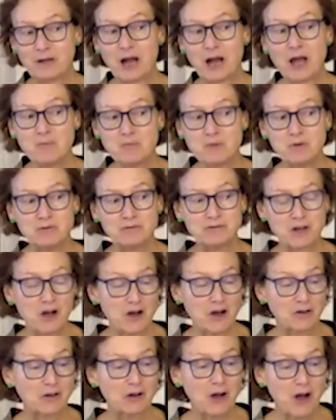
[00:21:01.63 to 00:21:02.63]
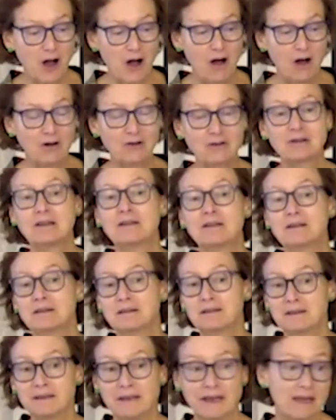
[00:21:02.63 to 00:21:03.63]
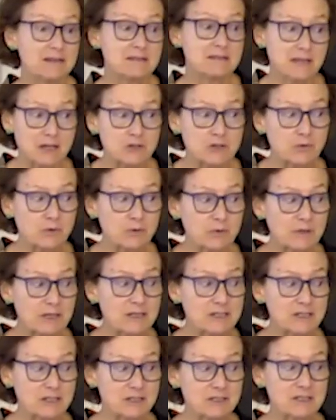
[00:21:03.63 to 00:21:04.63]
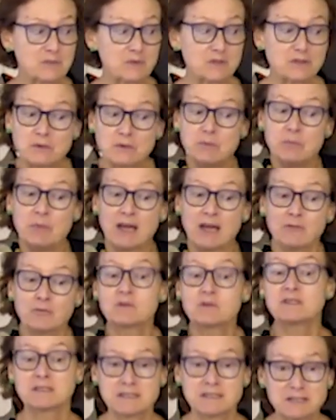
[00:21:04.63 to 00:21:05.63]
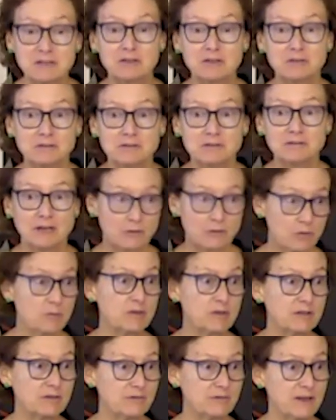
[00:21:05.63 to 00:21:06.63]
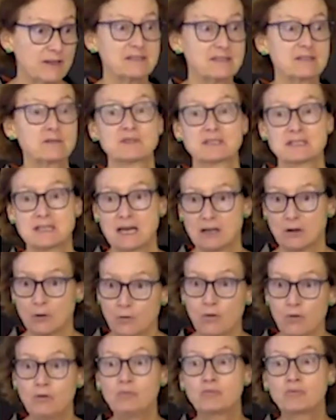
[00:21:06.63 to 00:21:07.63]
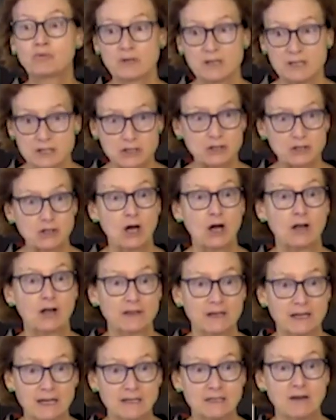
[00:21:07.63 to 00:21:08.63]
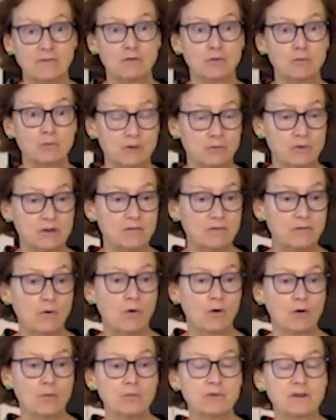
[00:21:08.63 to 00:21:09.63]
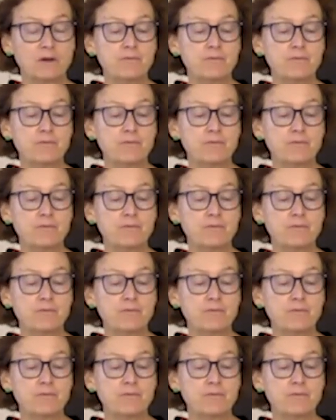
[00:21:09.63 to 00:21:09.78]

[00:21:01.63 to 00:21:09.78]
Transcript: when I moved to Hong Kong, gay sexual relations between men were still a criminal offense. It was that old British law that had never been reformed.